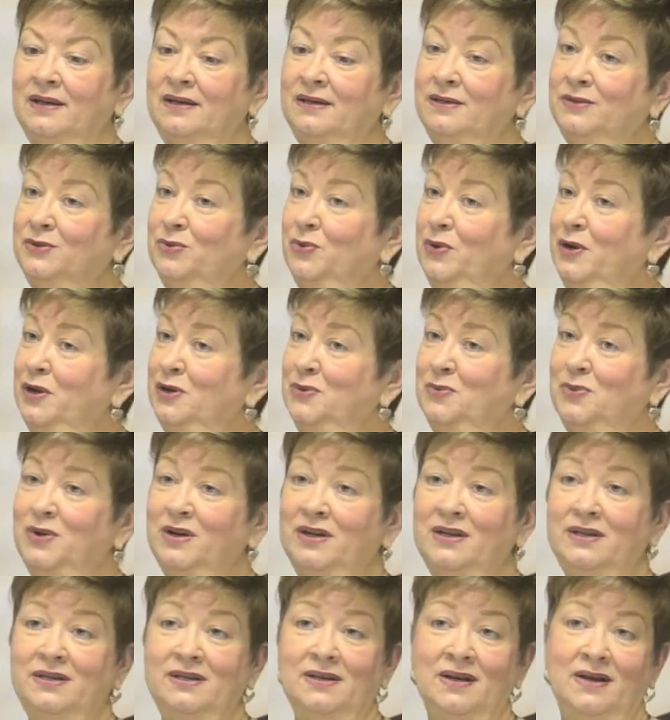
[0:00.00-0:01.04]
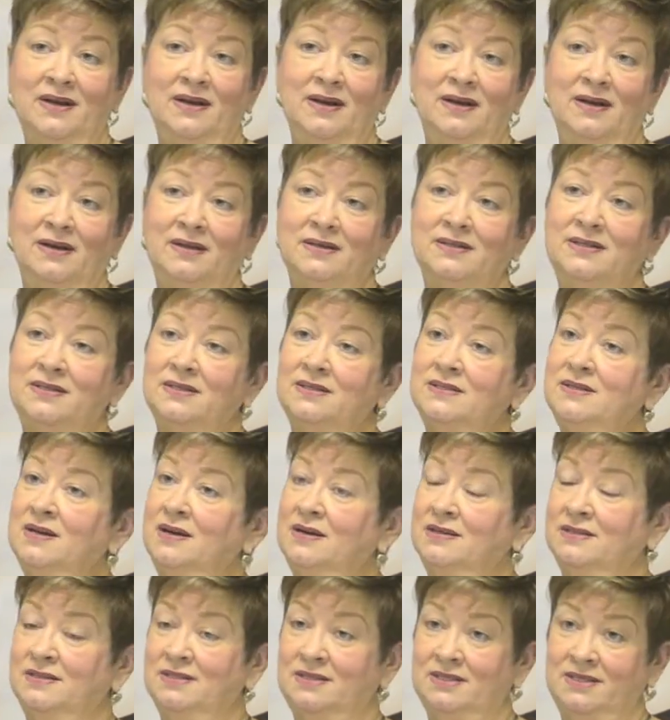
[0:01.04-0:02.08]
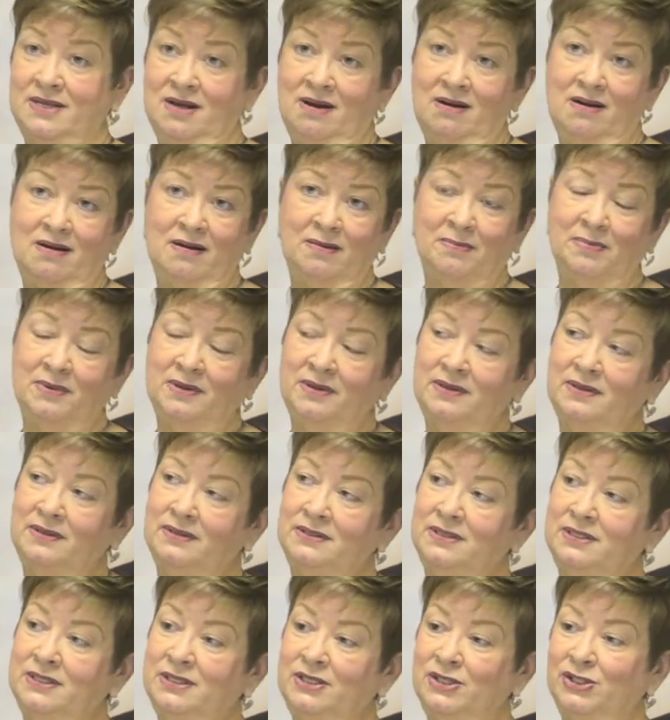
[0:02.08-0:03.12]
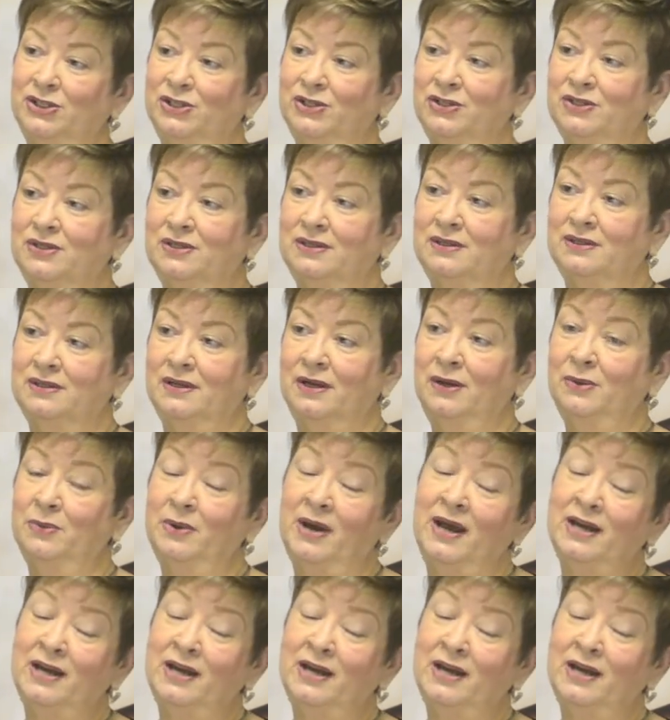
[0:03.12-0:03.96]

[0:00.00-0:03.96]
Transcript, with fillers: hit the ground running and did not stop until, well,